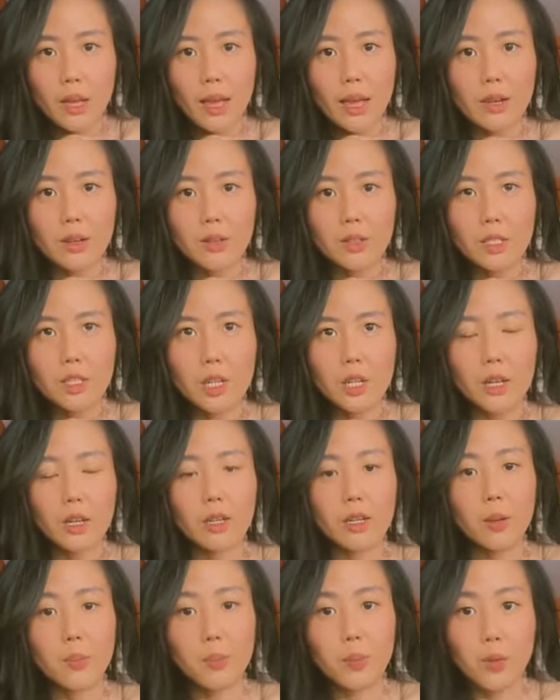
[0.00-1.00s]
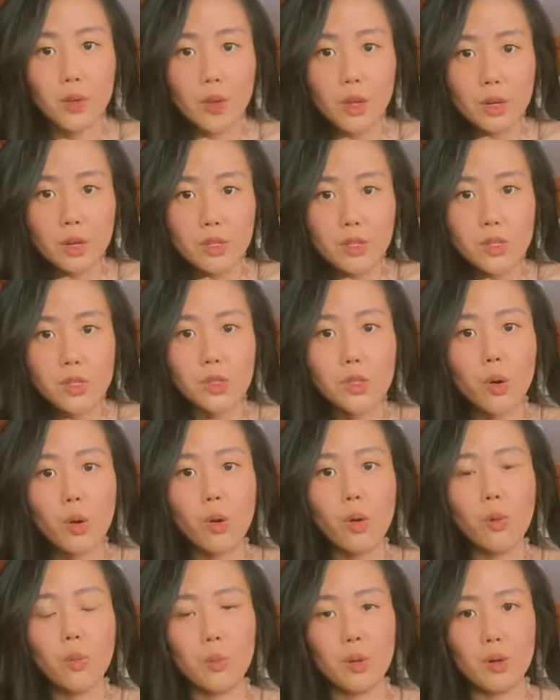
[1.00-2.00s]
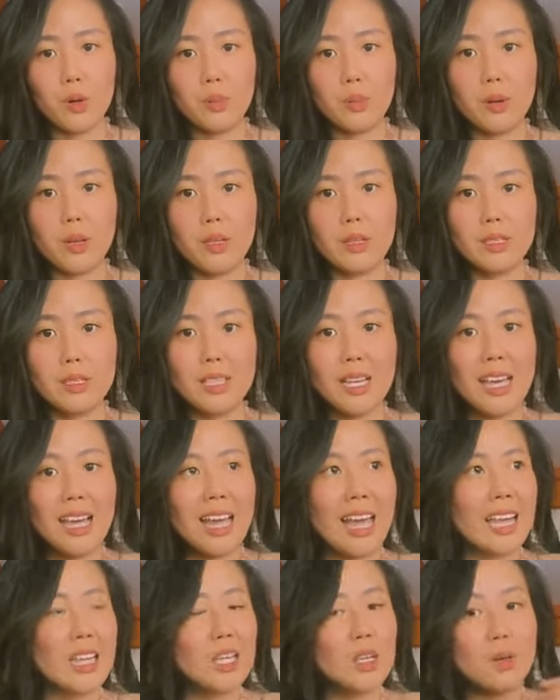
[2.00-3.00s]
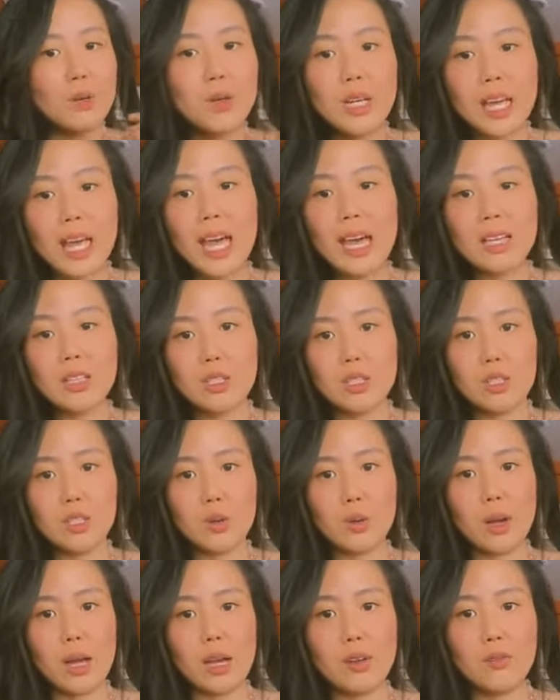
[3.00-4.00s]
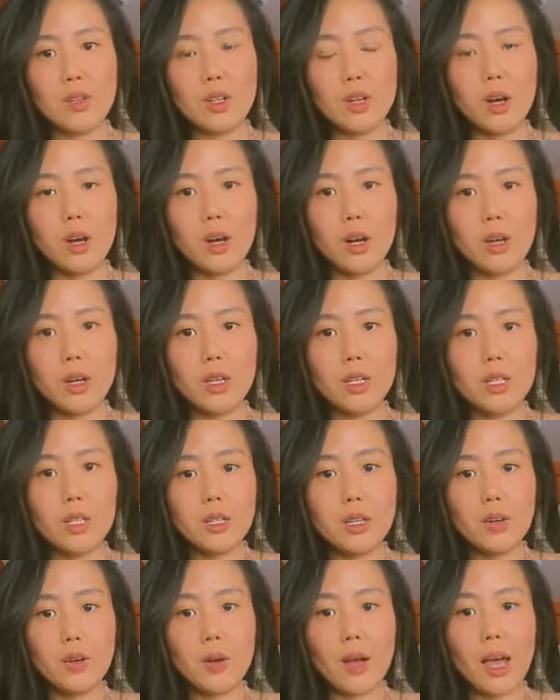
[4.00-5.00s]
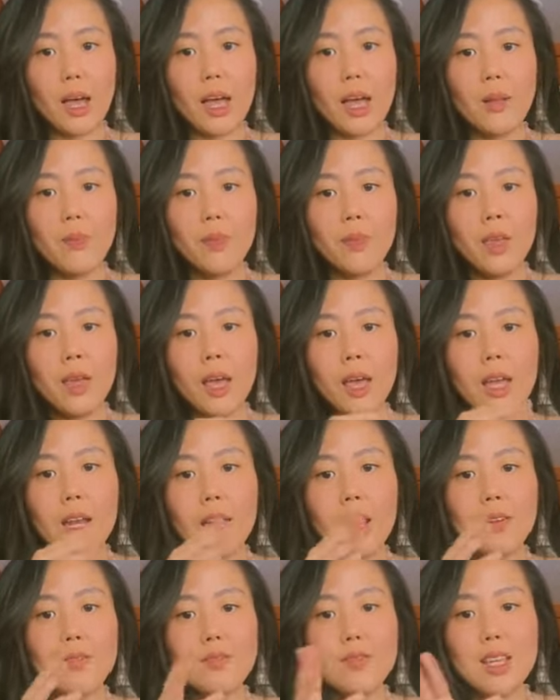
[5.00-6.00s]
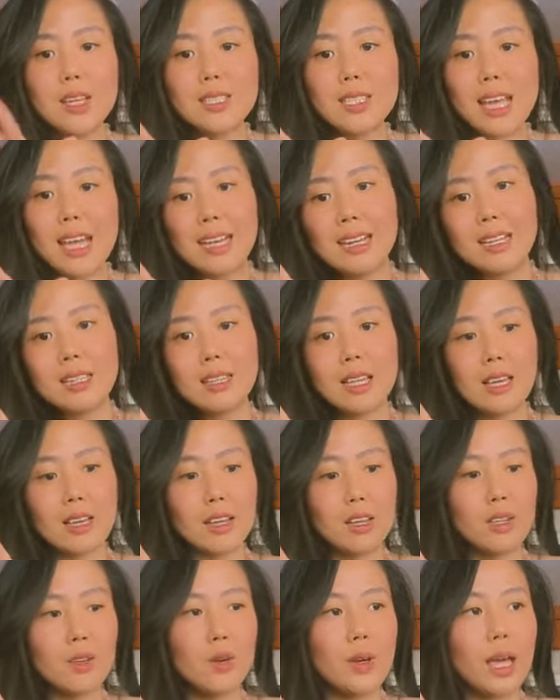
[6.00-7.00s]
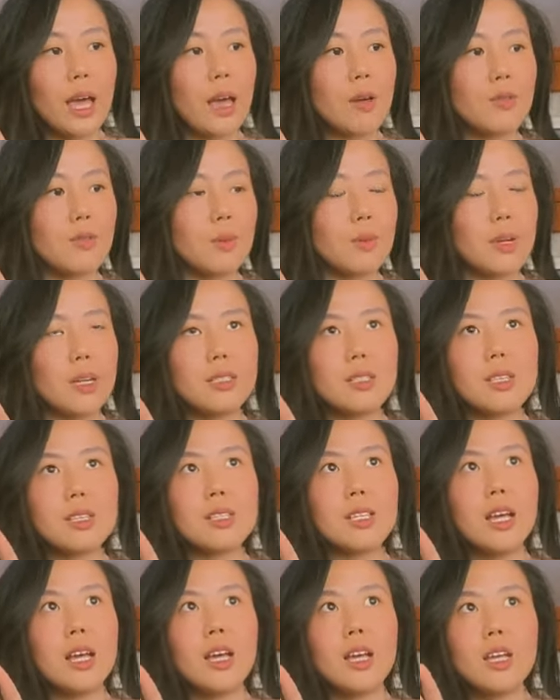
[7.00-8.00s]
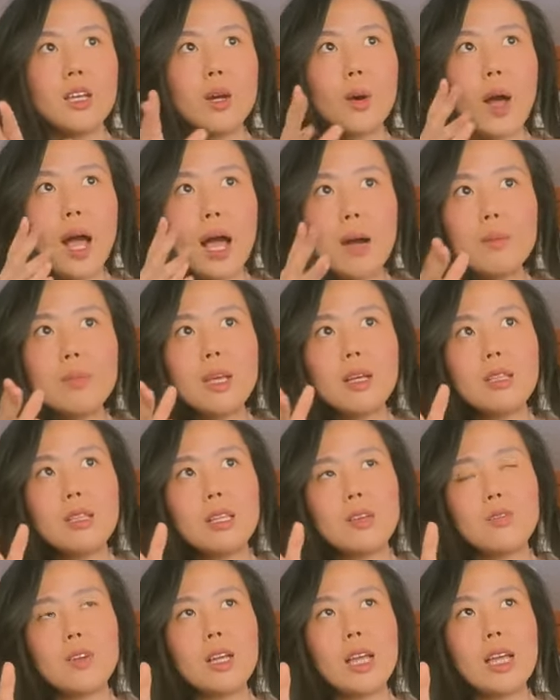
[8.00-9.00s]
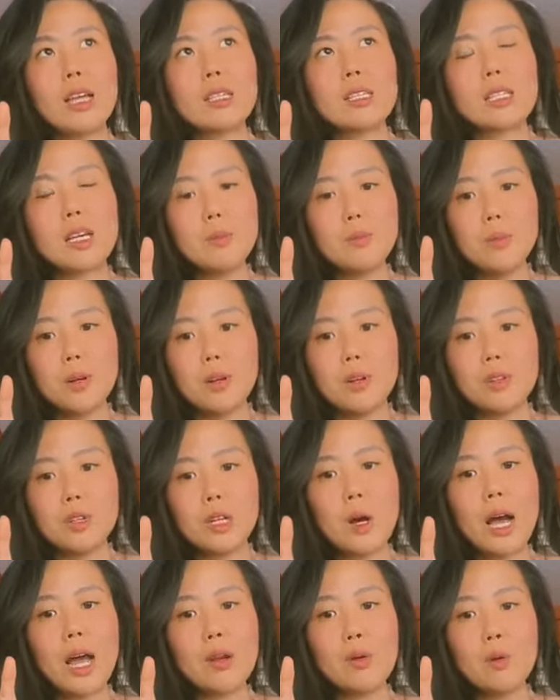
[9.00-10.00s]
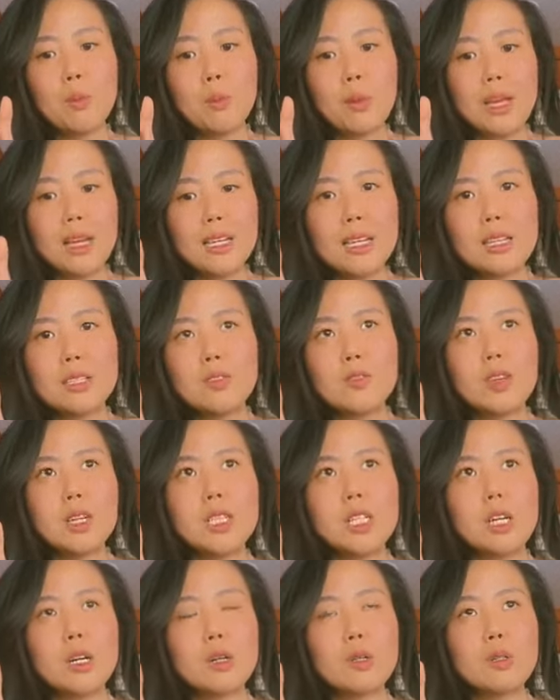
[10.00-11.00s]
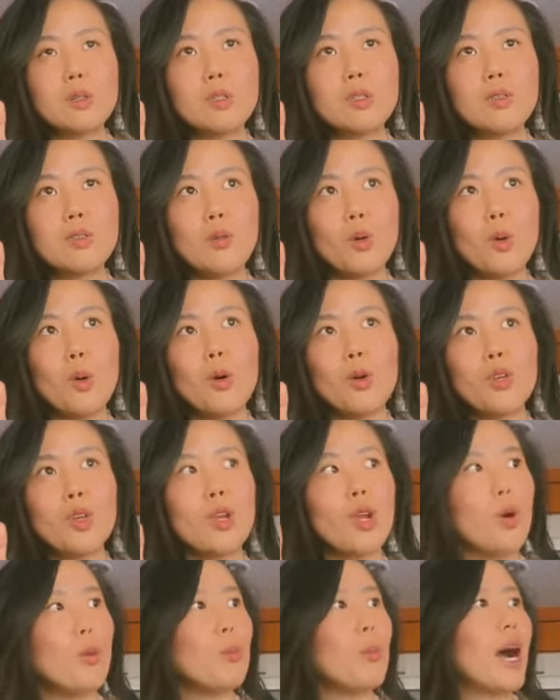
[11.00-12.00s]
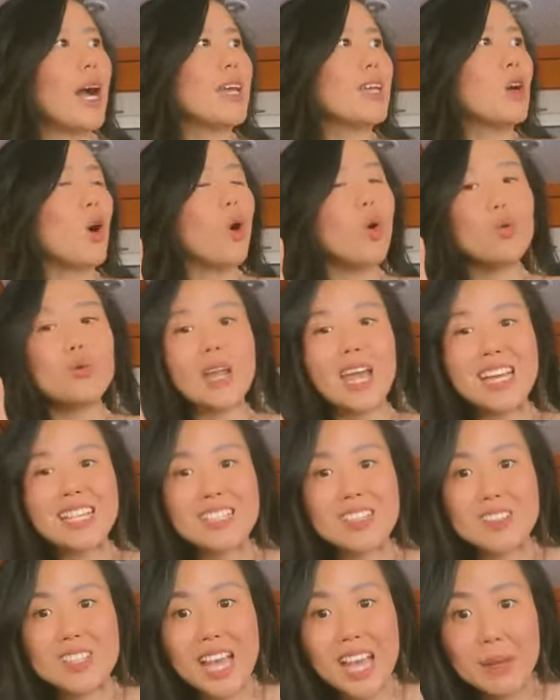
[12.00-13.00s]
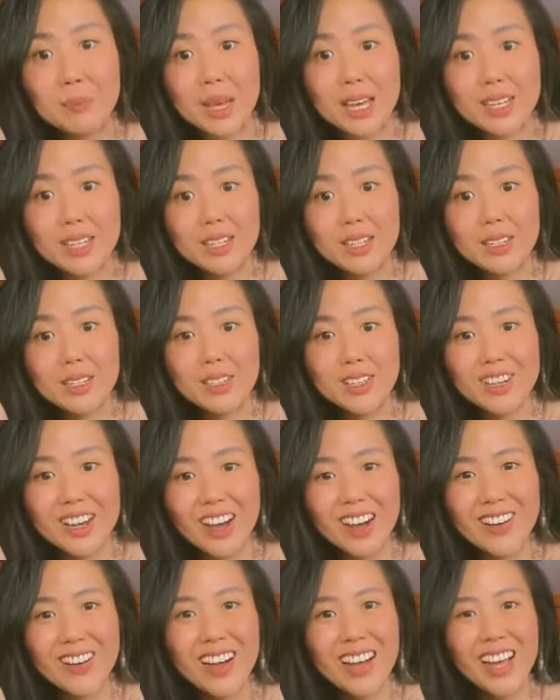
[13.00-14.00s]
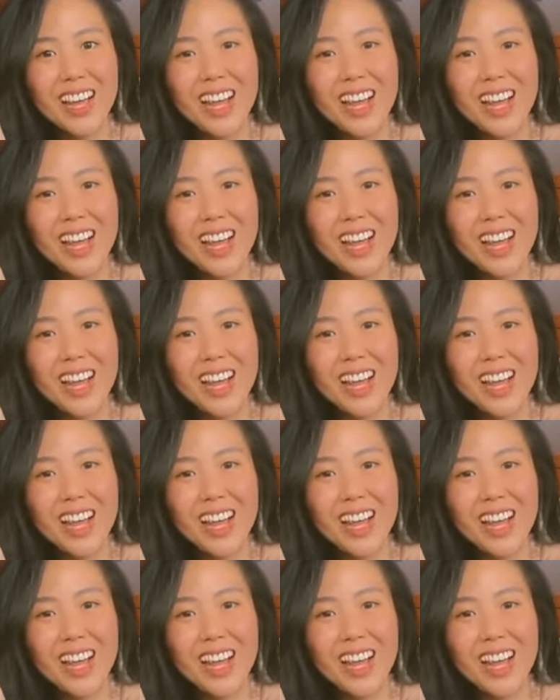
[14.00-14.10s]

energy, the pure soul purpose, and you get to have it all. Okay. And if there's anything you get from this is, you know, I'm the living example. You know, I don't make these videos for, you know, my own entertainment. You know,